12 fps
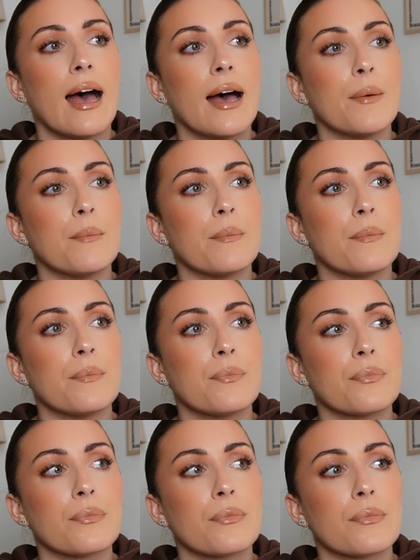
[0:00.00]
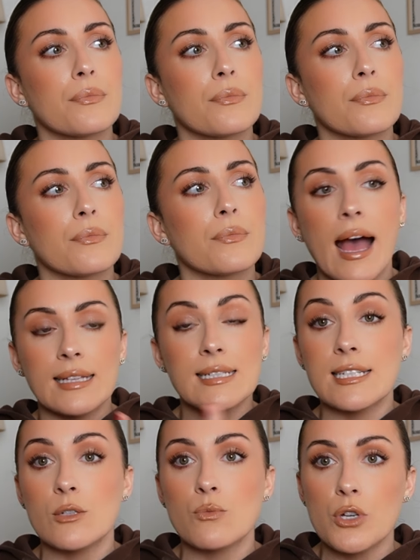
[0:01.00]
Um,
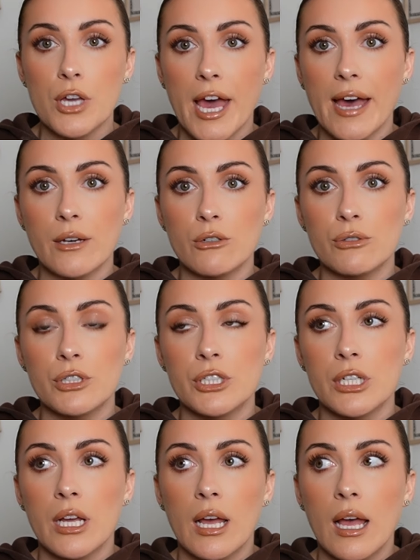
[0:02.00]
and it didn't work out.